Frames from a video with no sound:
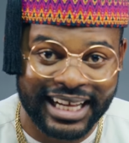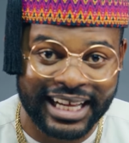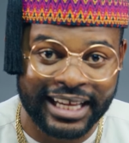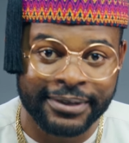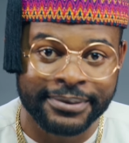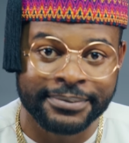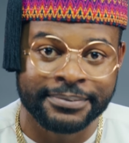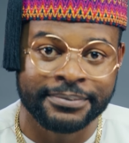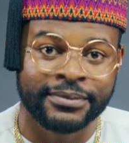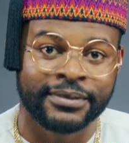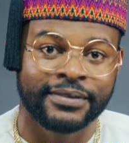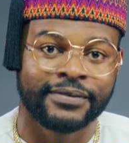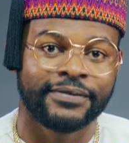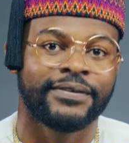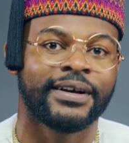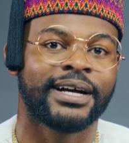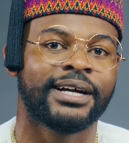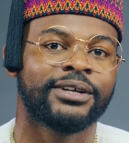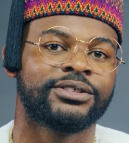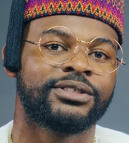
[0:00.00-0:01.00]
Guy,
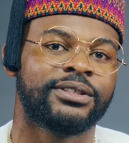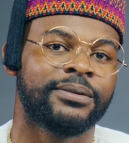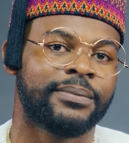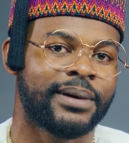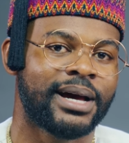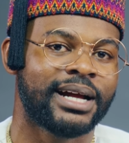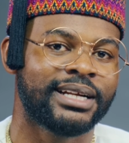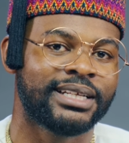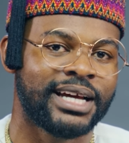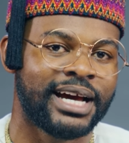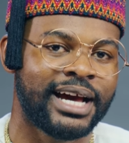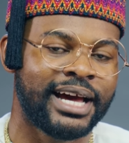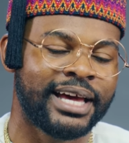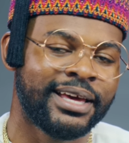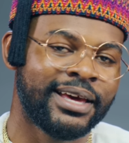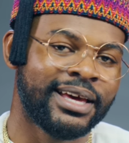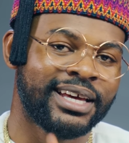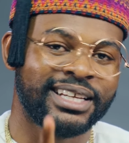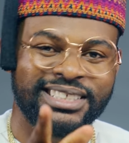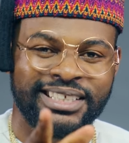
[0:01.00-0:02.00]
Falz The Bad Guy.
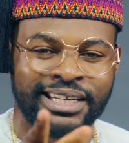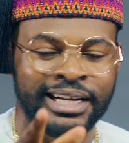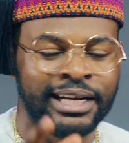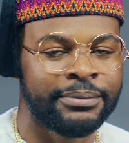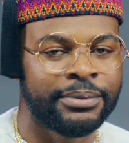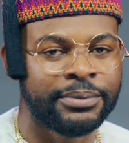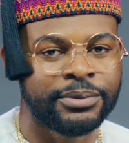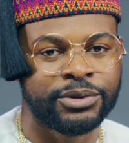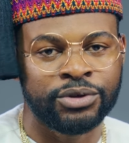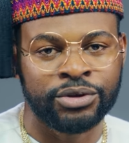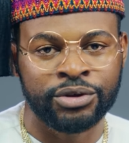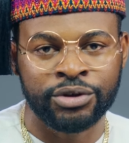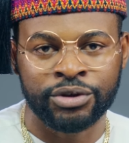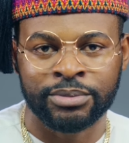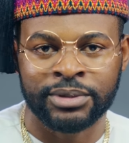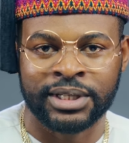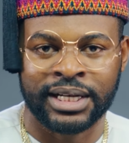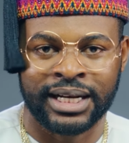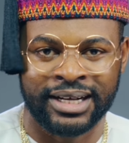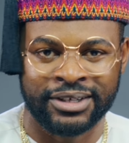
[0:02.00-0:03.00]
Generally, people don't
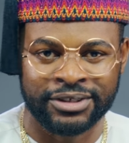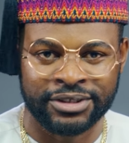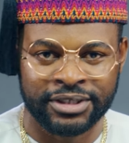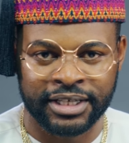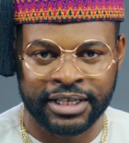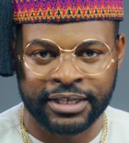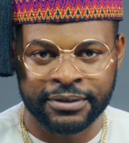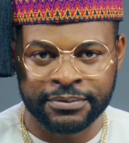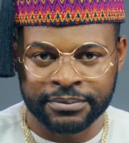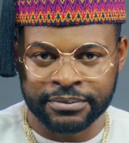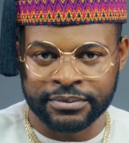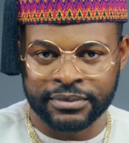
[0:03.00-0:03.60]
know me out there.